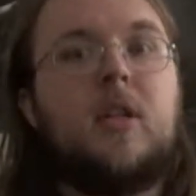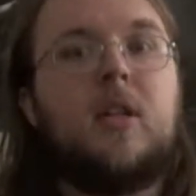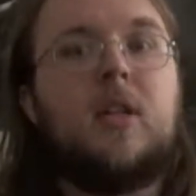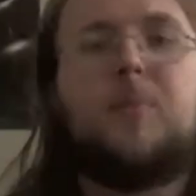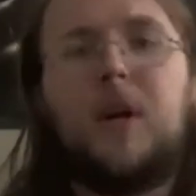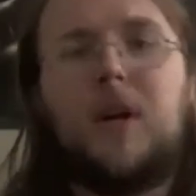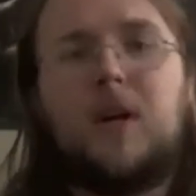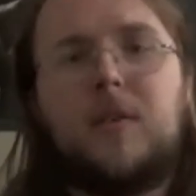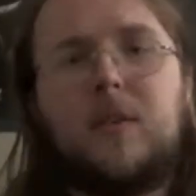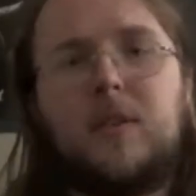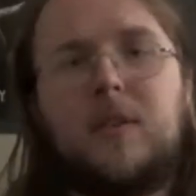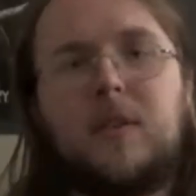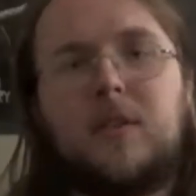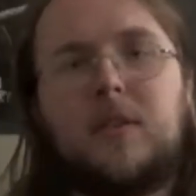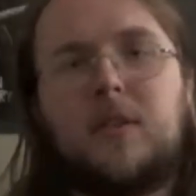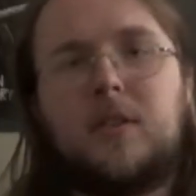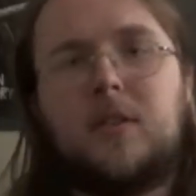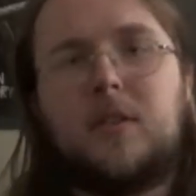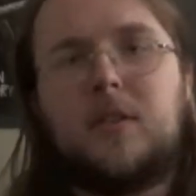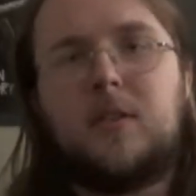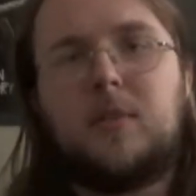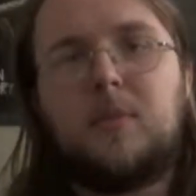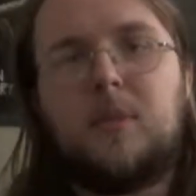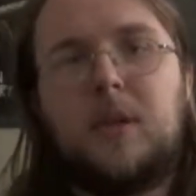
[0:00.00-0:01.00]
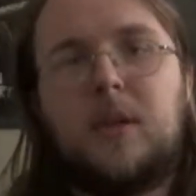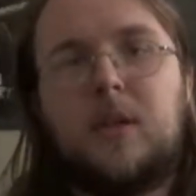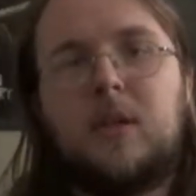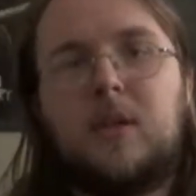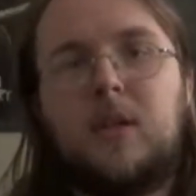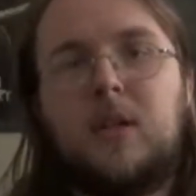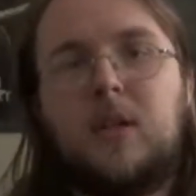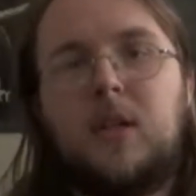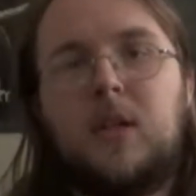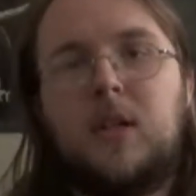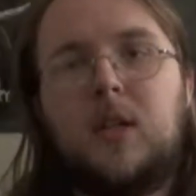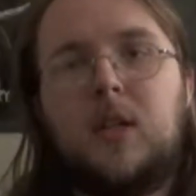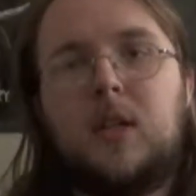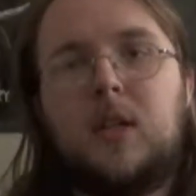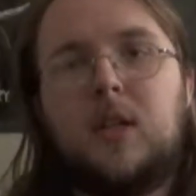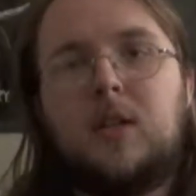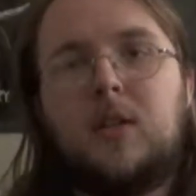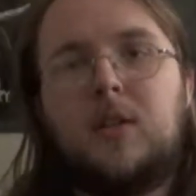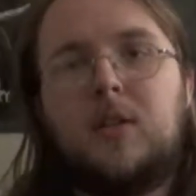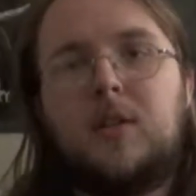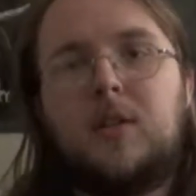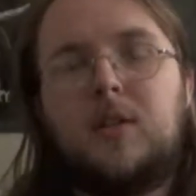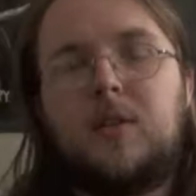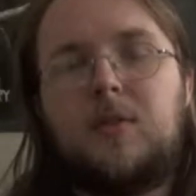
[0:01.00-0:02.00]
Power Rangers is about
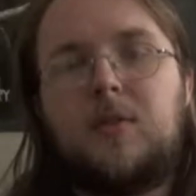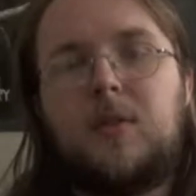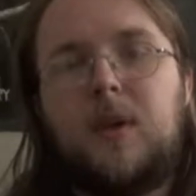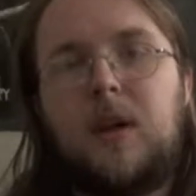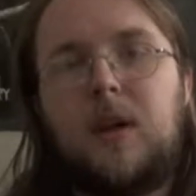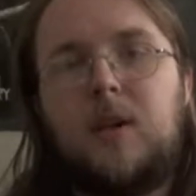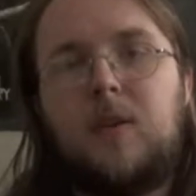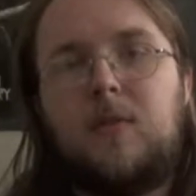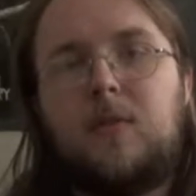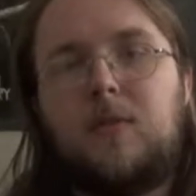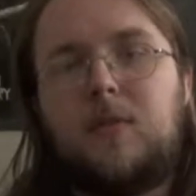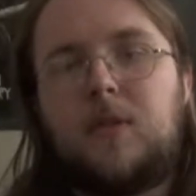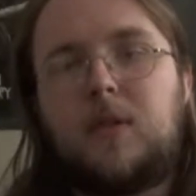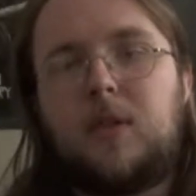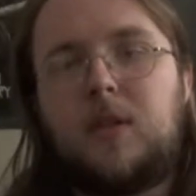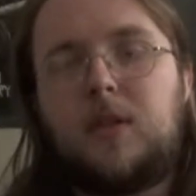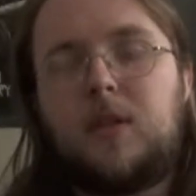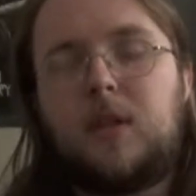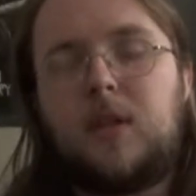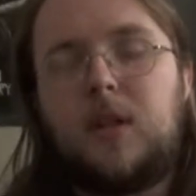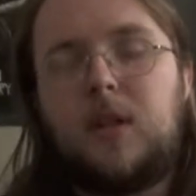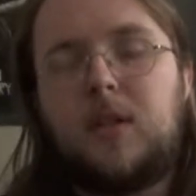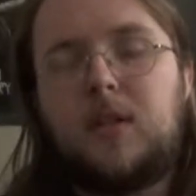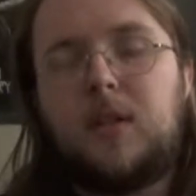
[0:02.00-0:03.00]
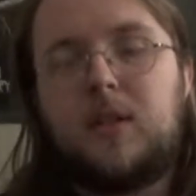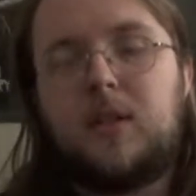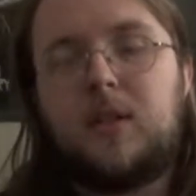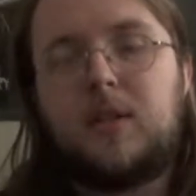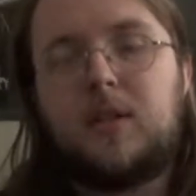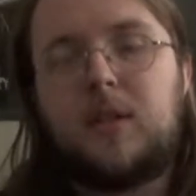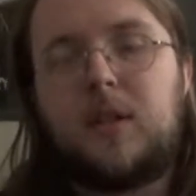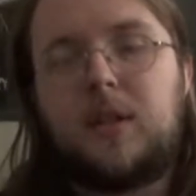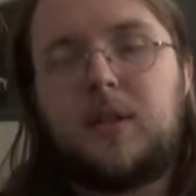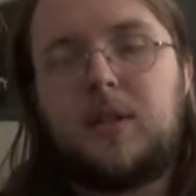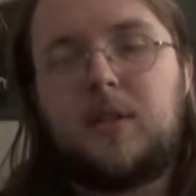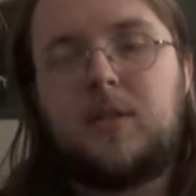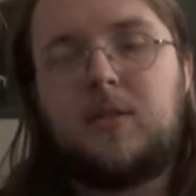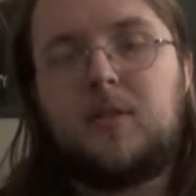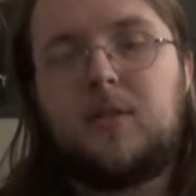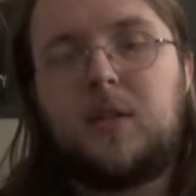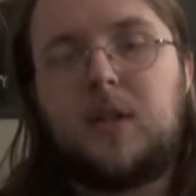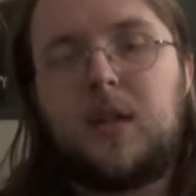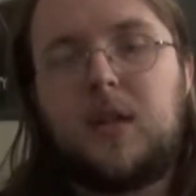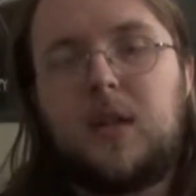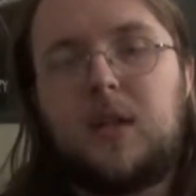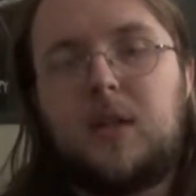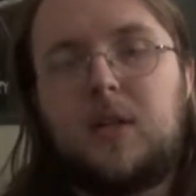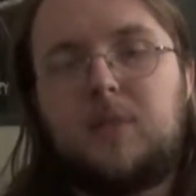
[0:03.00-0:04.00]
these five kids at this high school
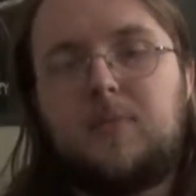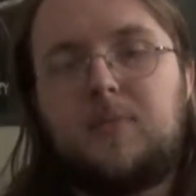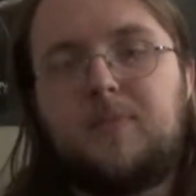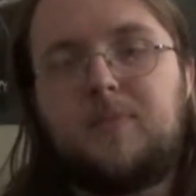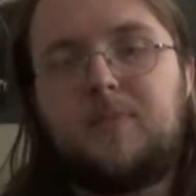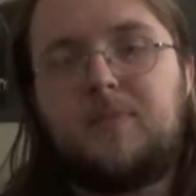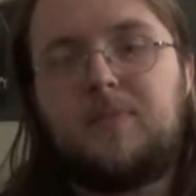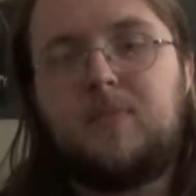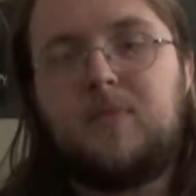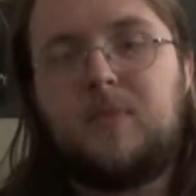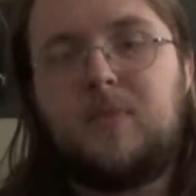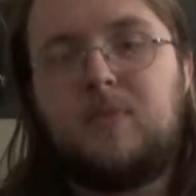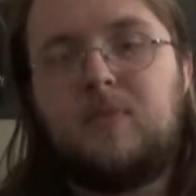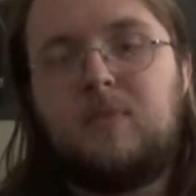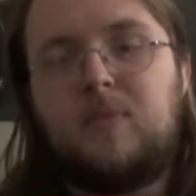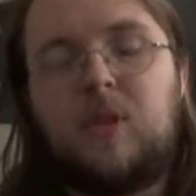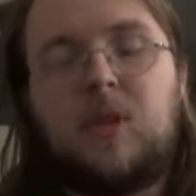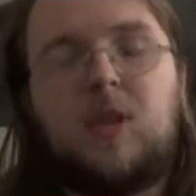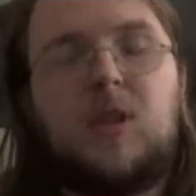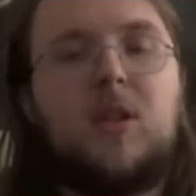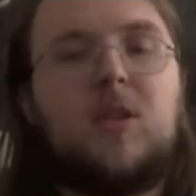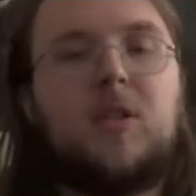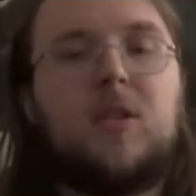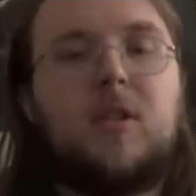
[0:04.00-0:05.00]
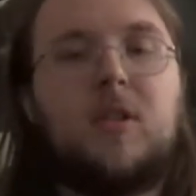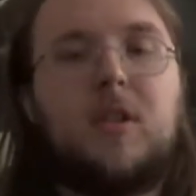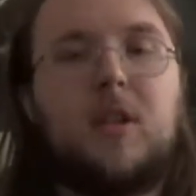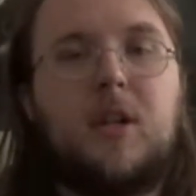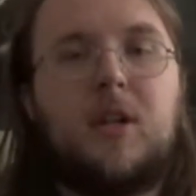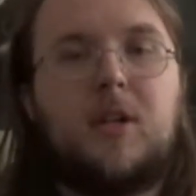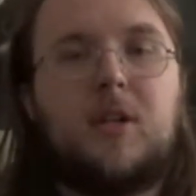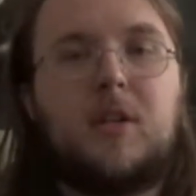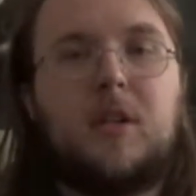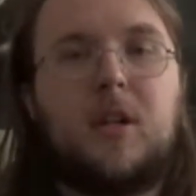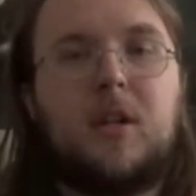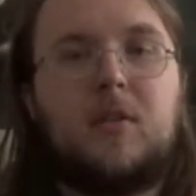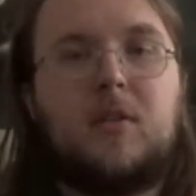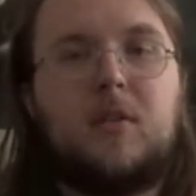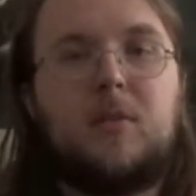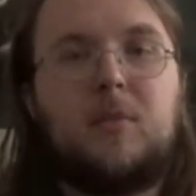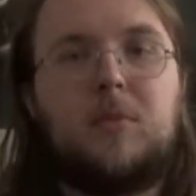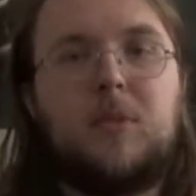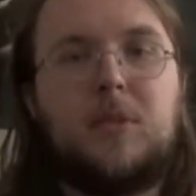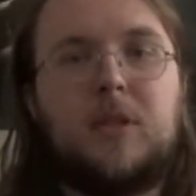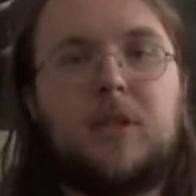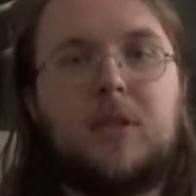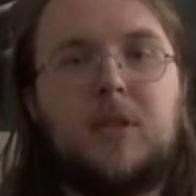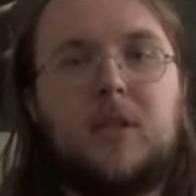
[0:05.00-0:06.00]
that, they're all in detention at one
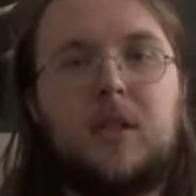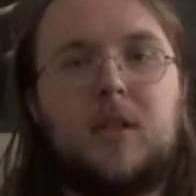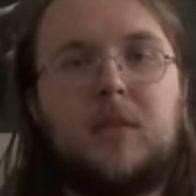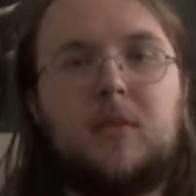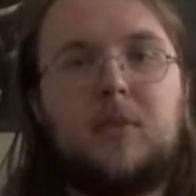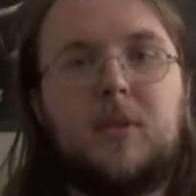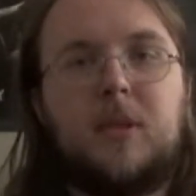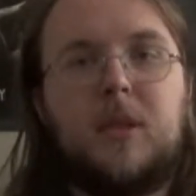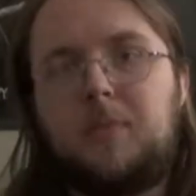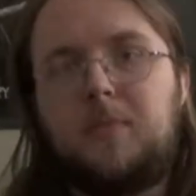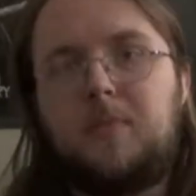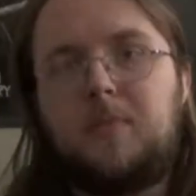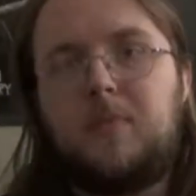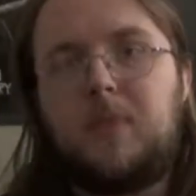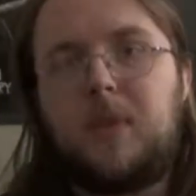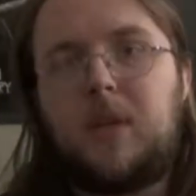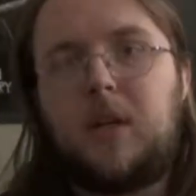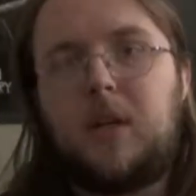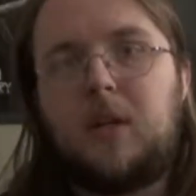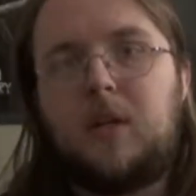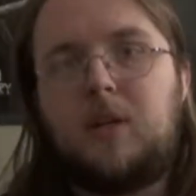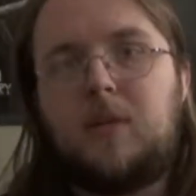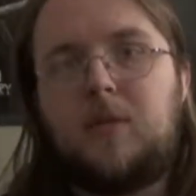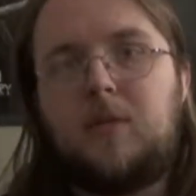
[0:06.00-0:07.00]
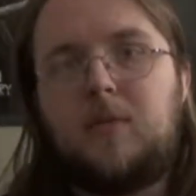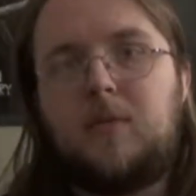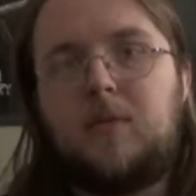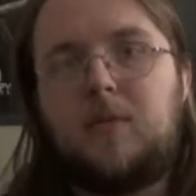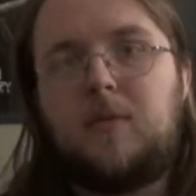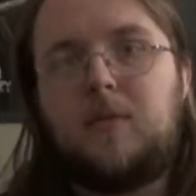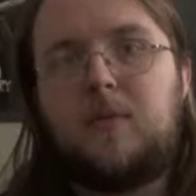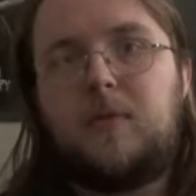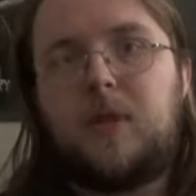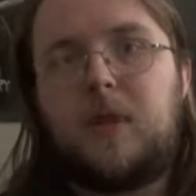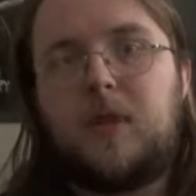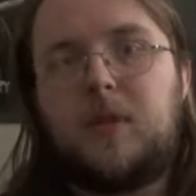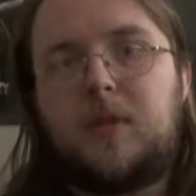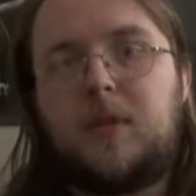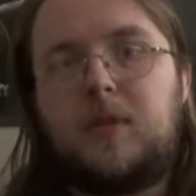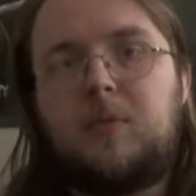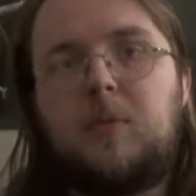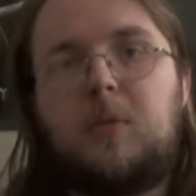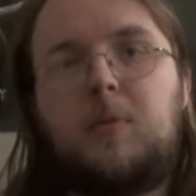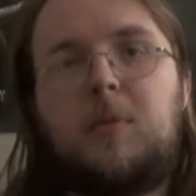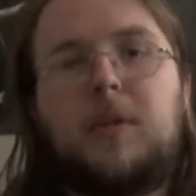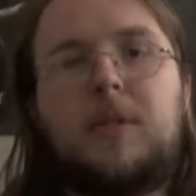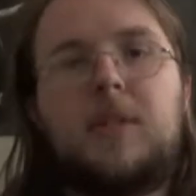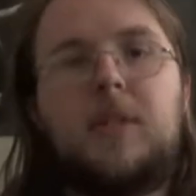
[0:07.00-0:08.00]
point together, but then they
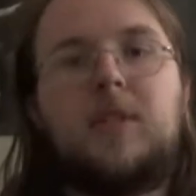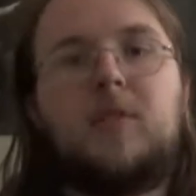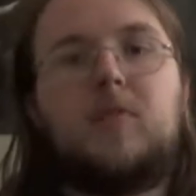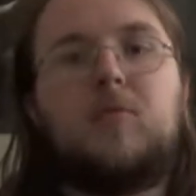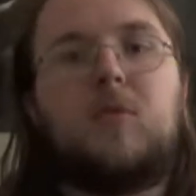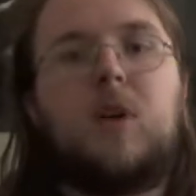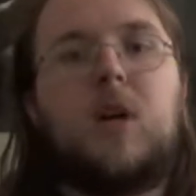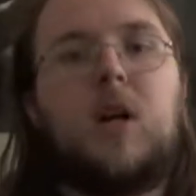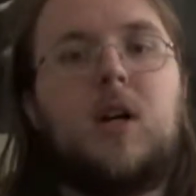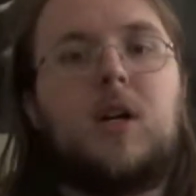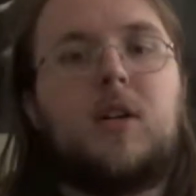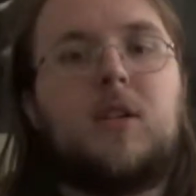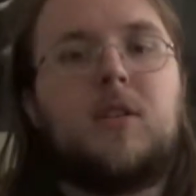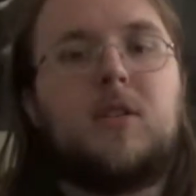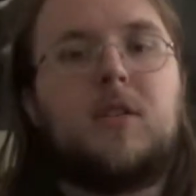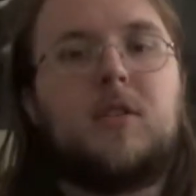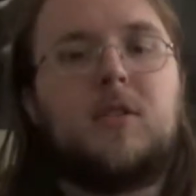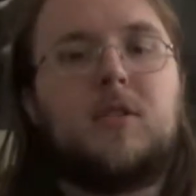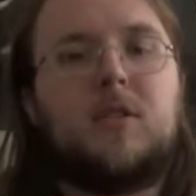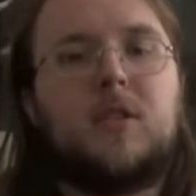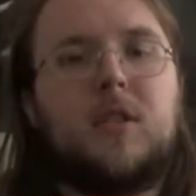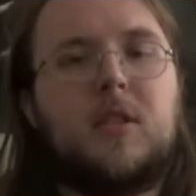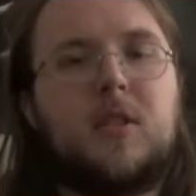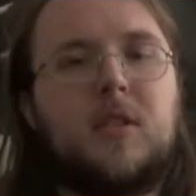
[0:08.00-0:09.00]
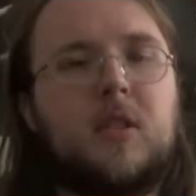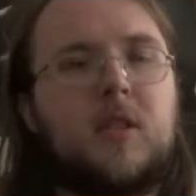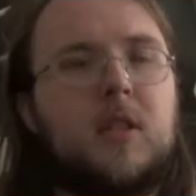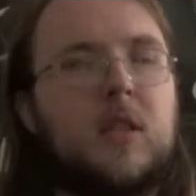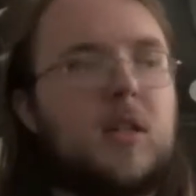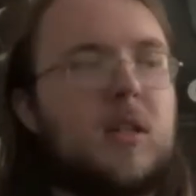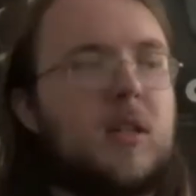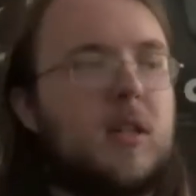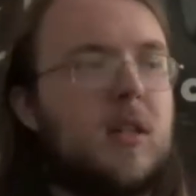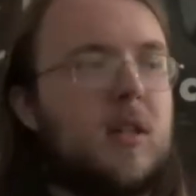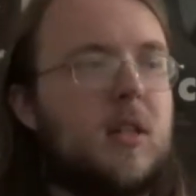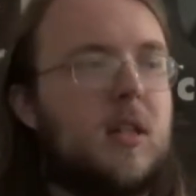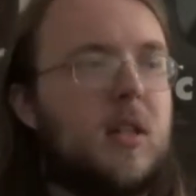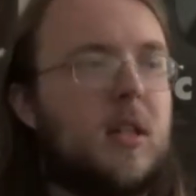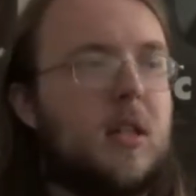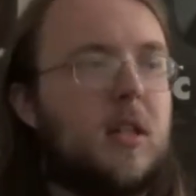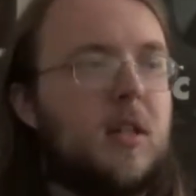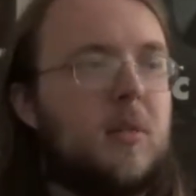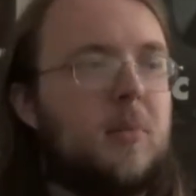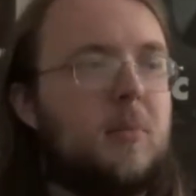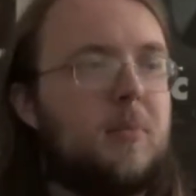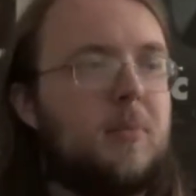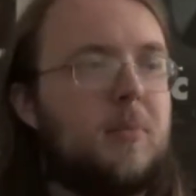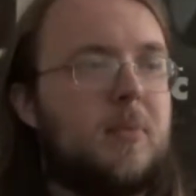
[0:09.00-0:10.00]
stumble upon these rocks or something, and they
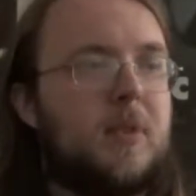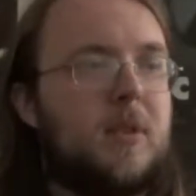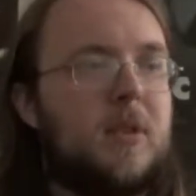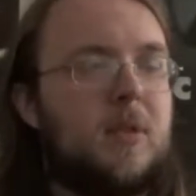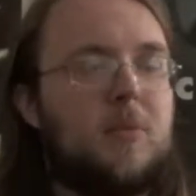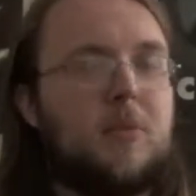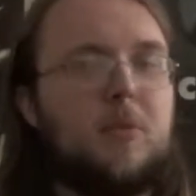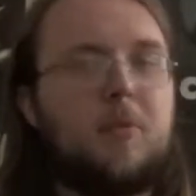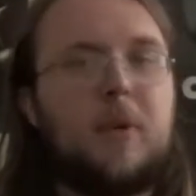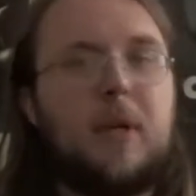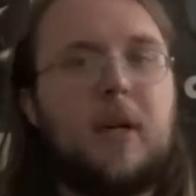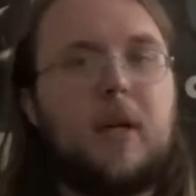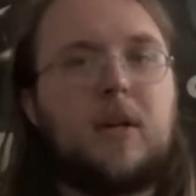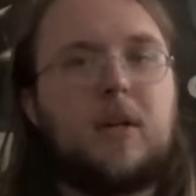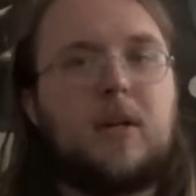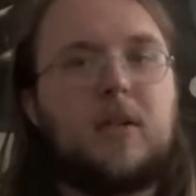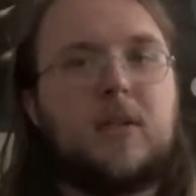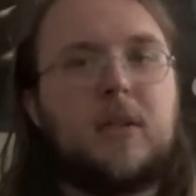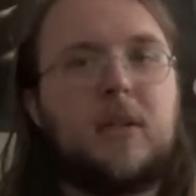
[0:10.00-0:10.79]
get superpowers.